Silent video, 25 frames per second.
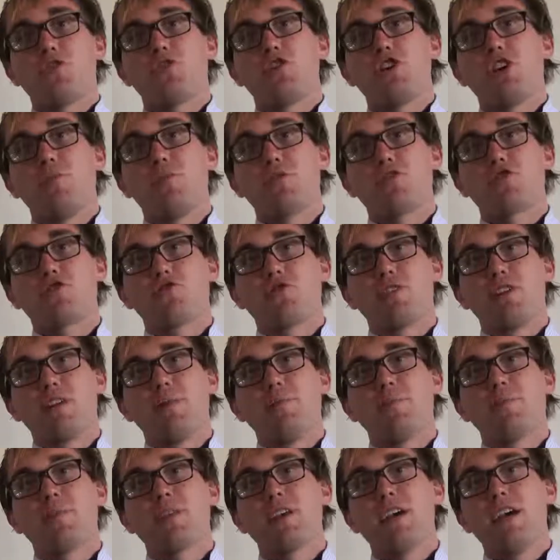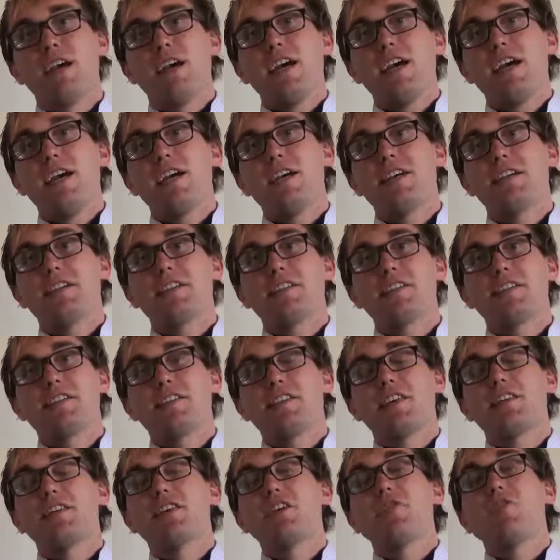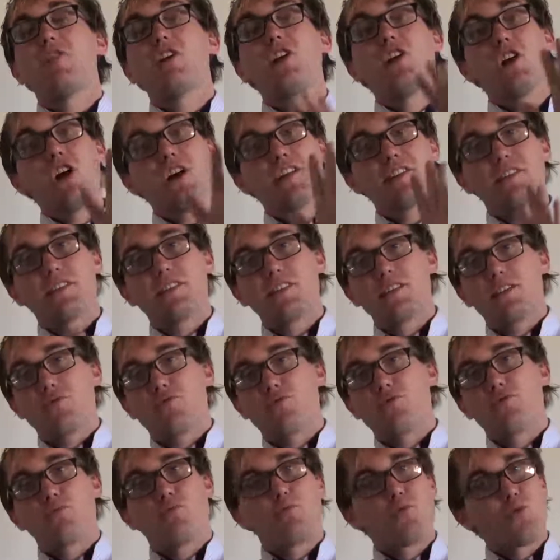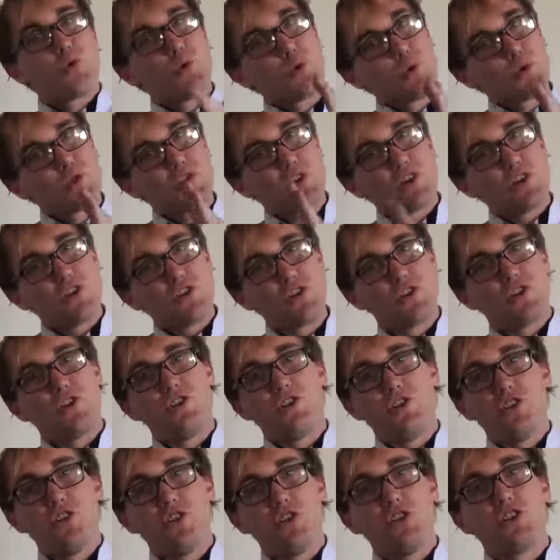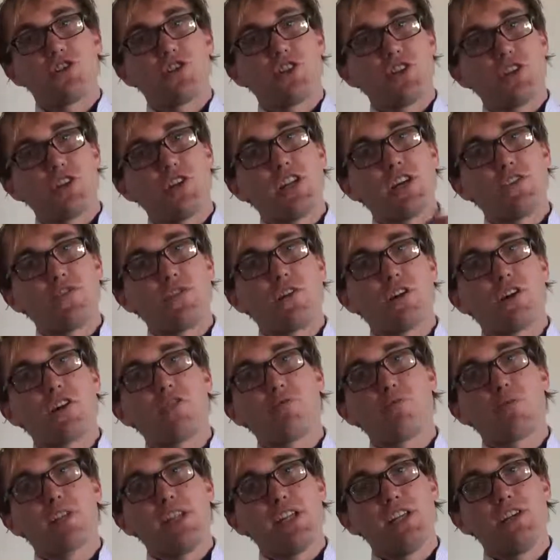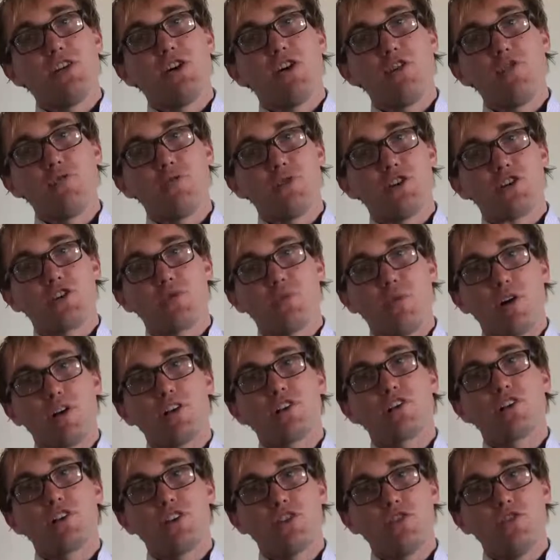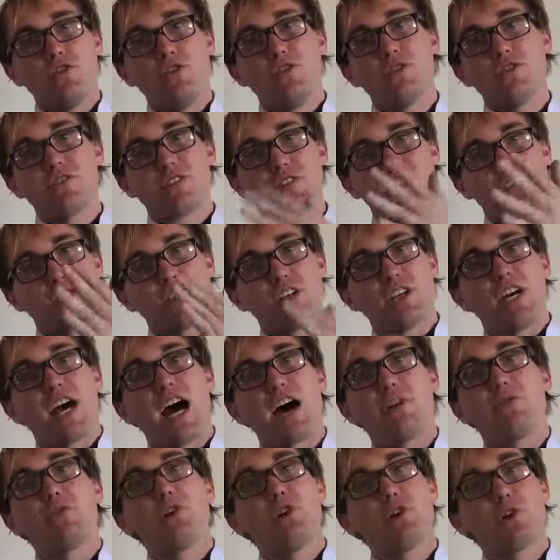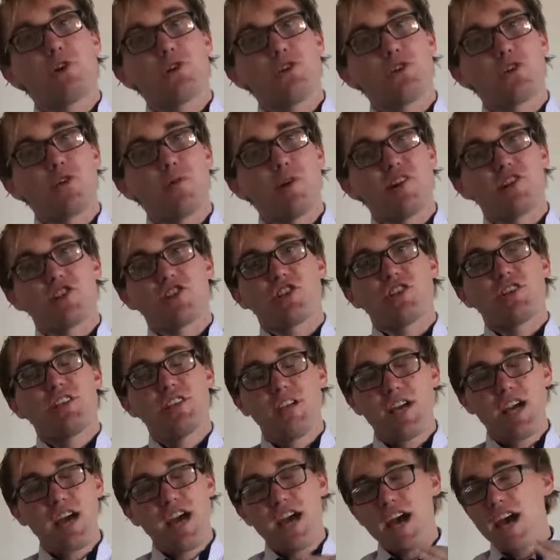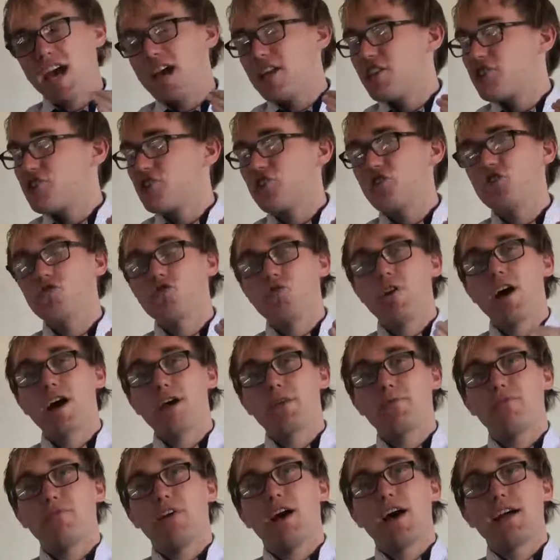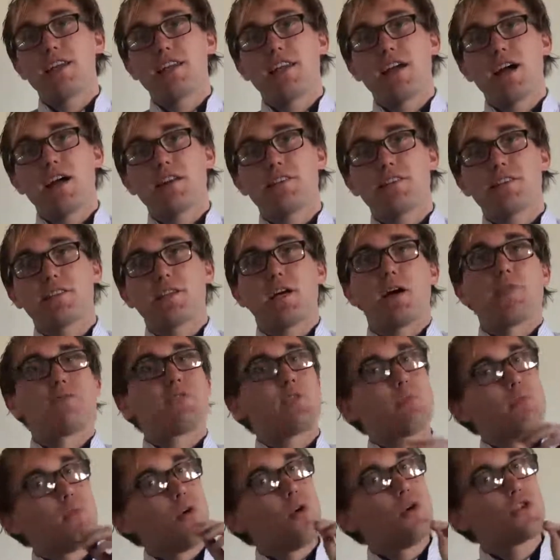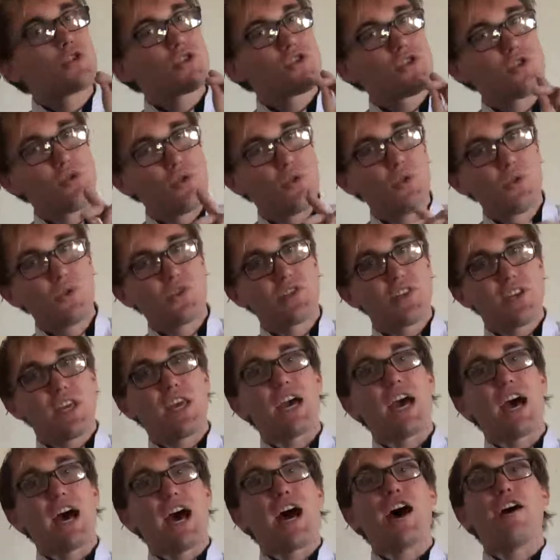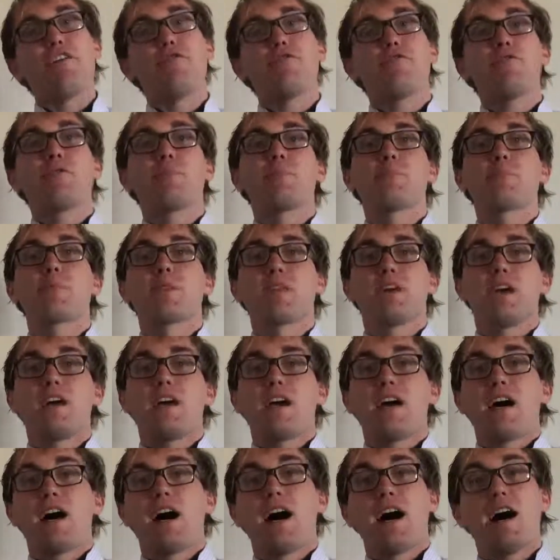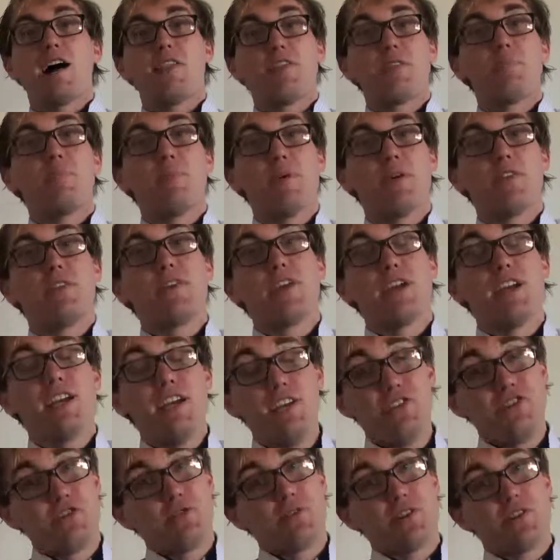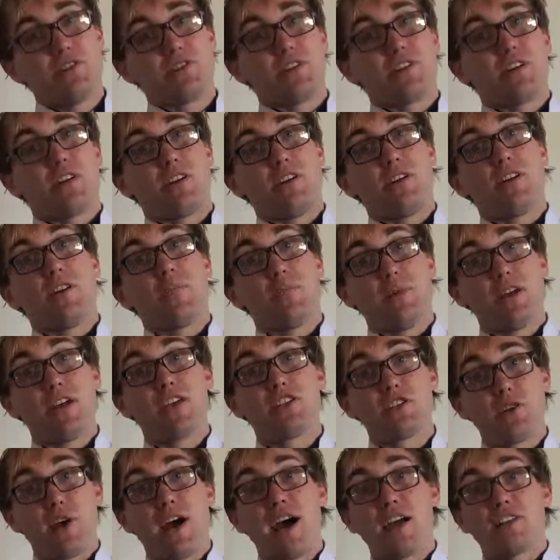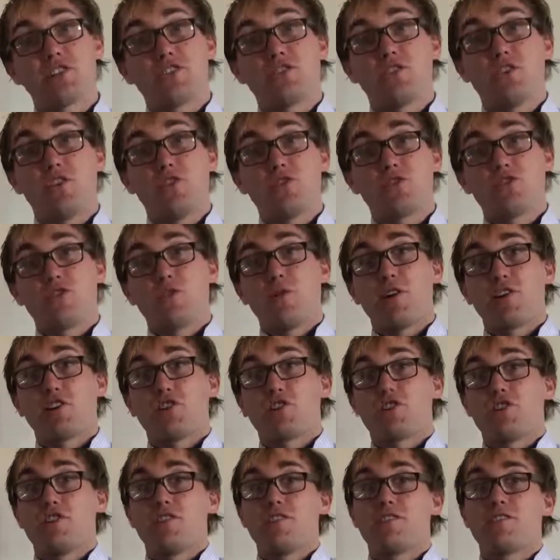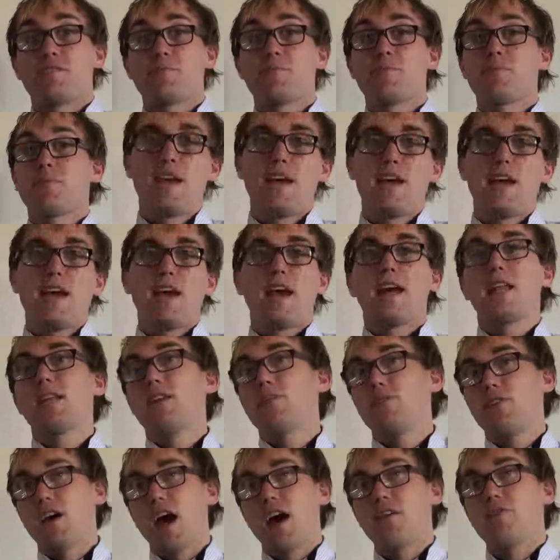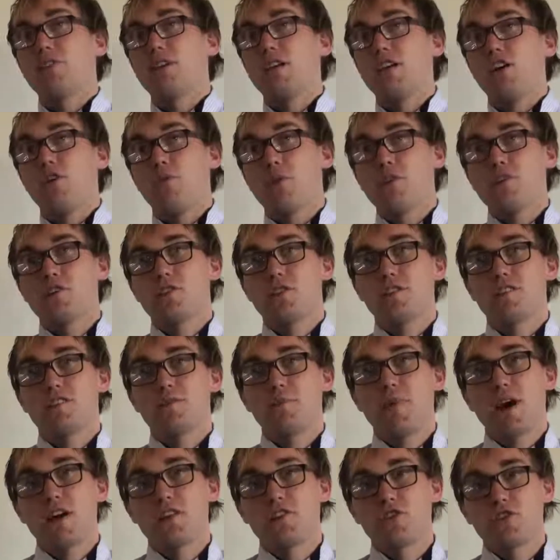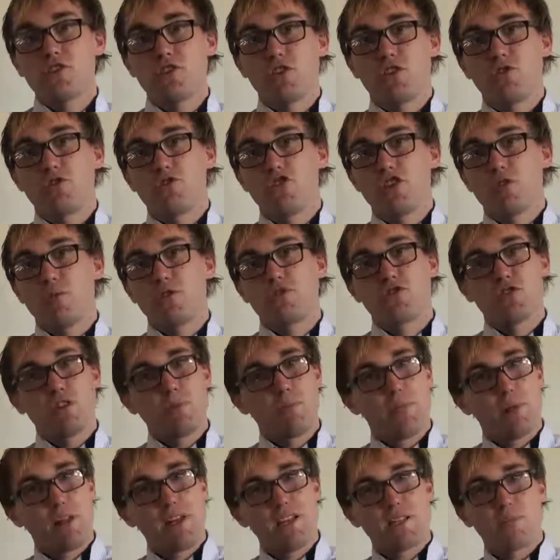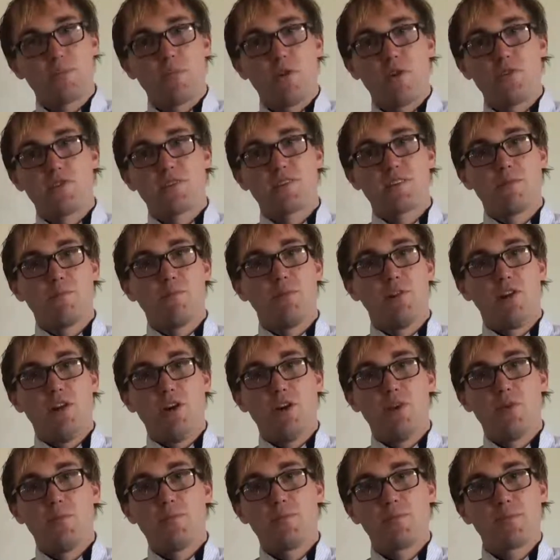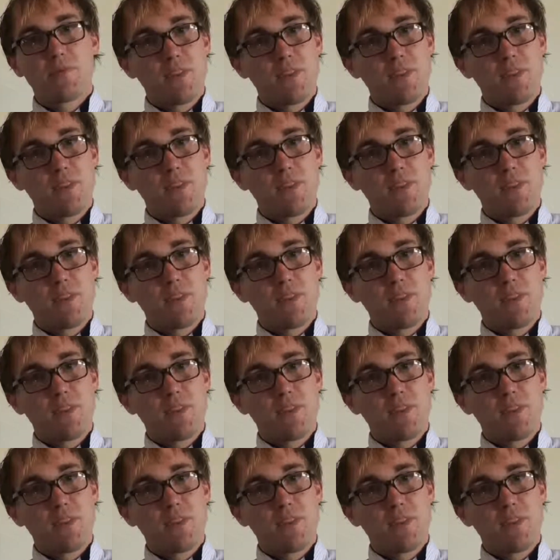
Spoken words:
geometry is that there are lots of different rules that you can use, and you're never going to really know which one to use until you have a look at the question and just try and find out stuff. The more tools that you have, the easier it is going to be to answer those questions. And if you have any questions about circle geometry, please post them below.